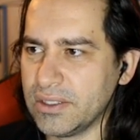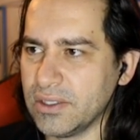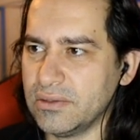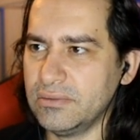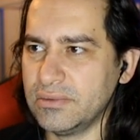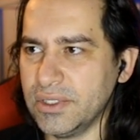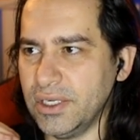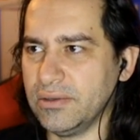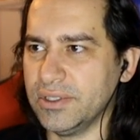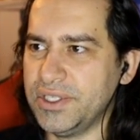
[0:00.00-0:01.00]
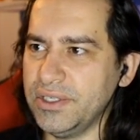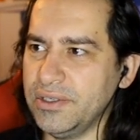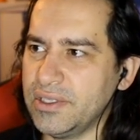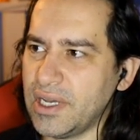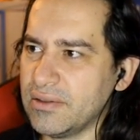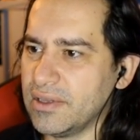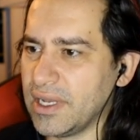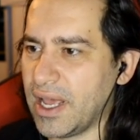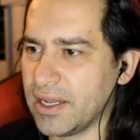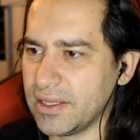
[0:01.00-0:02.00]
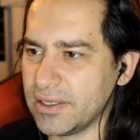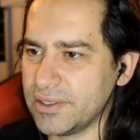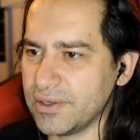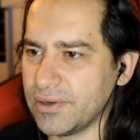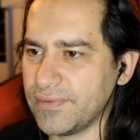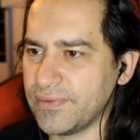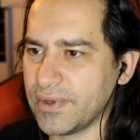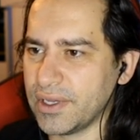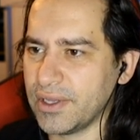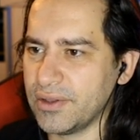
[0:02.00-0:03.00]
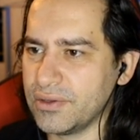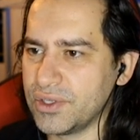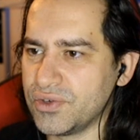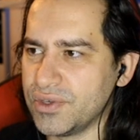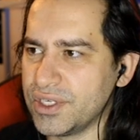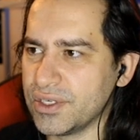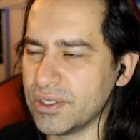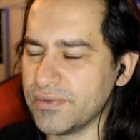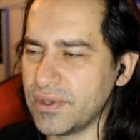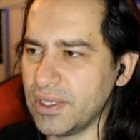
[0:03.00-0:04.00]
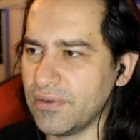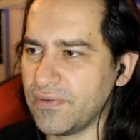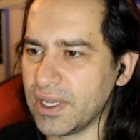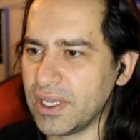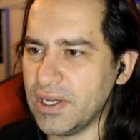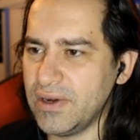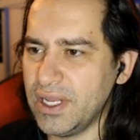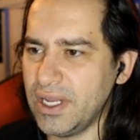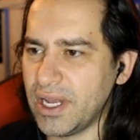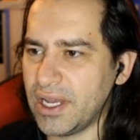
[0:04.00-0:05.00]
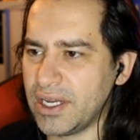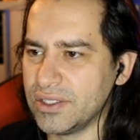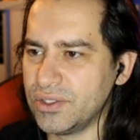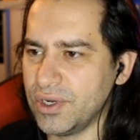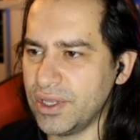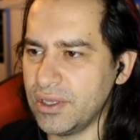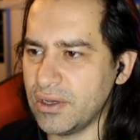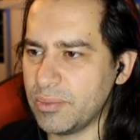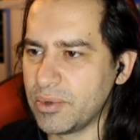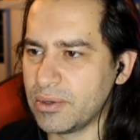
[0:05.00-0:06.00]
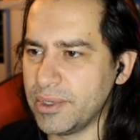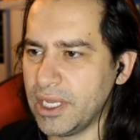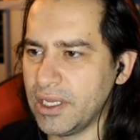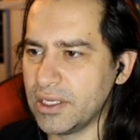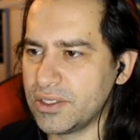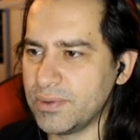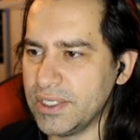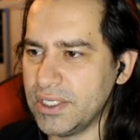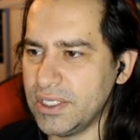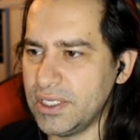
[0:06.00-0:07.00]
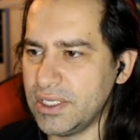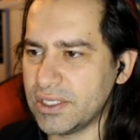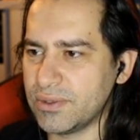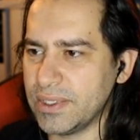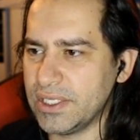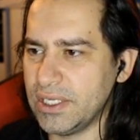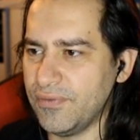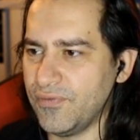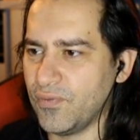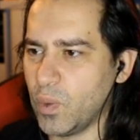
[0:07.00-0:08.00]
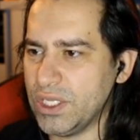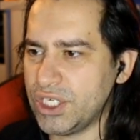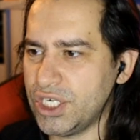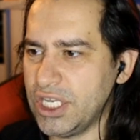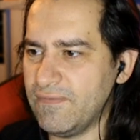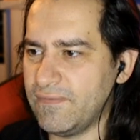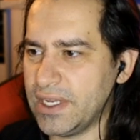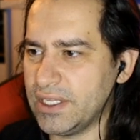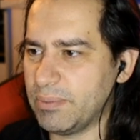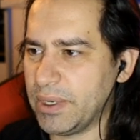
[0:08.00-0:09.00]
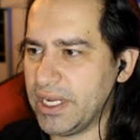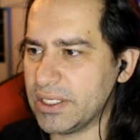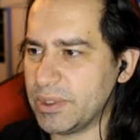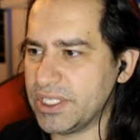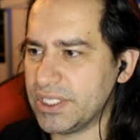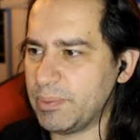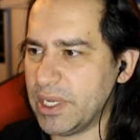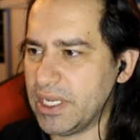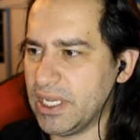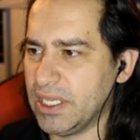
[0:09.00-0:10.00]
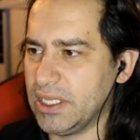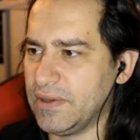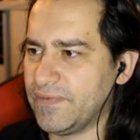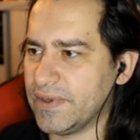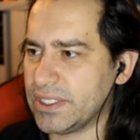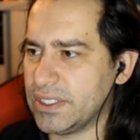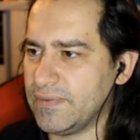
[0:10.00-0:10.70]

So, you know, continuing down the line of the tradition of the Fek'Ihri. During the upcoming 2020 winter event, players participating in the